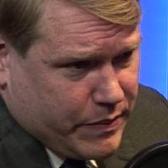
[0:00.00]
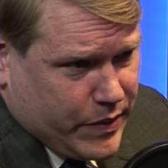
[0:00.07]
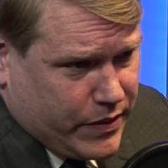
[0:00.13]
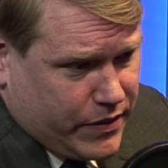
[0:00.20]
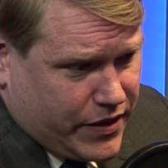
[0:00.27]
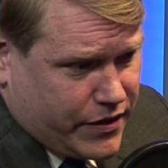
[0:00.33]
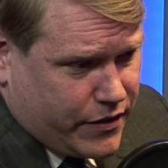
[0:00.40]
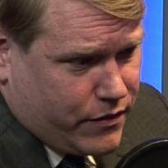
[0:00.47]

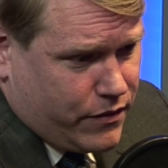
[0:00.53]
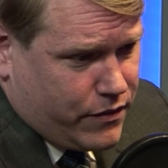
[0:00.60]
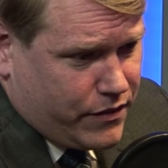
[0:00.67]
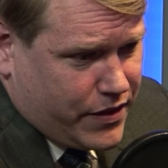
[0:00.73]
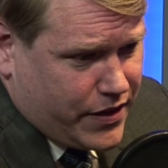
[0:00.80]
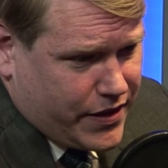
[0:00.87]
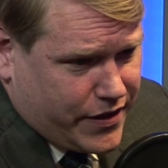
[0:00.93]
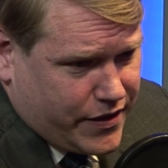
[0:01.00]

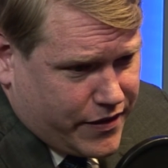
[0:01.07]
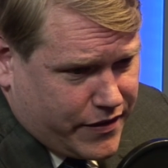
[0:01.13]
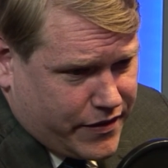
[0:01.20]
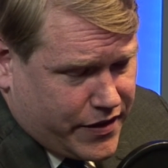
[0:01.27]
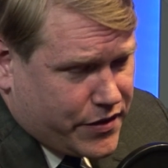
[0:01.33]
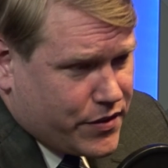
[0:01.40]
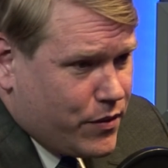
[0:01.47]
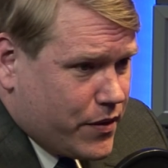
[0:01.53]
political
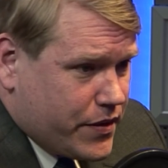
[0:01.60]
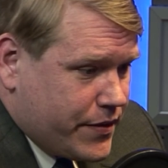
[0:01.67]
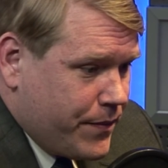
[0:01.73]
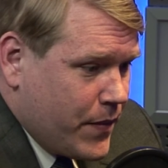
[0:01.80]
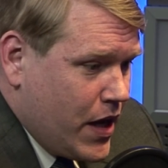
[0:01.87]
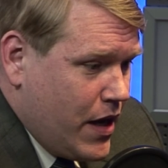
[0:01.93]
discourse.